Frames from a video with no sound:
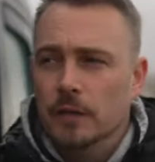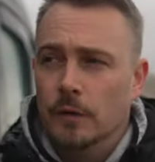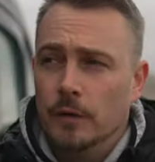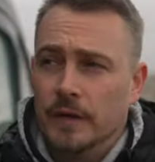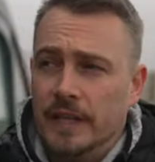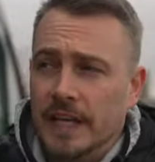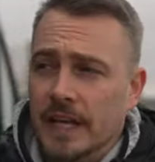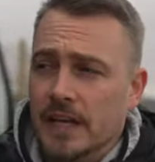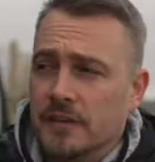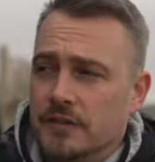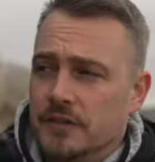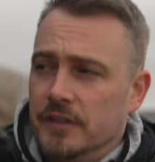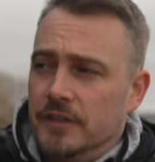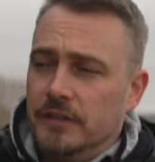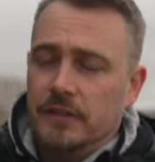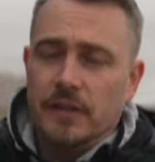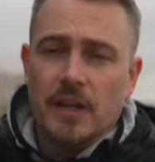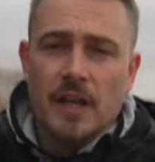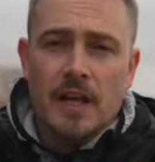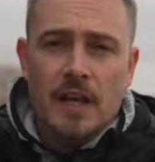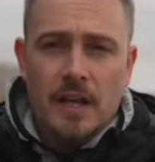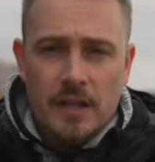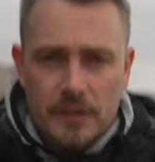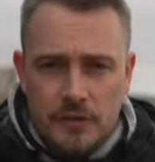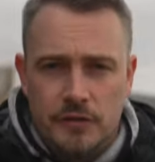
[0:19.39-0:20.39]
locations
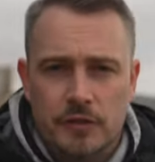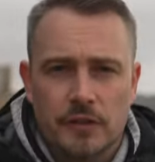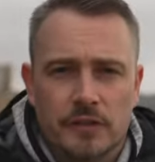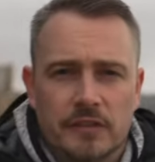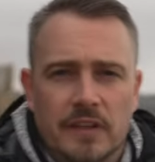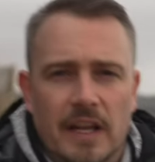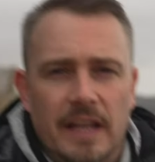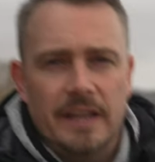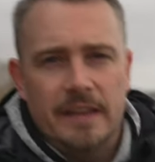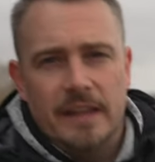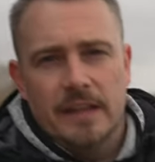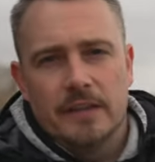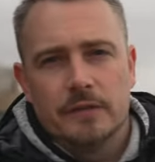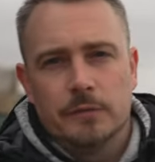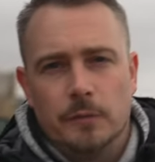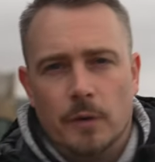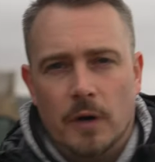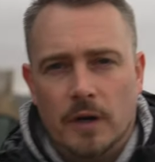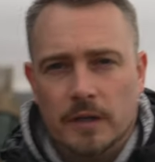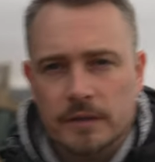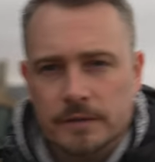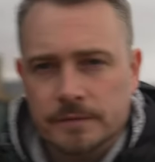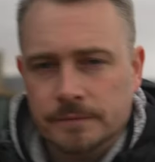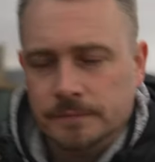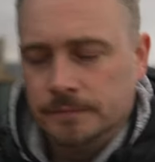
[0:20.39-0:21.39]
just like this
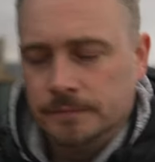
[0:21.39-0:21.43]
one.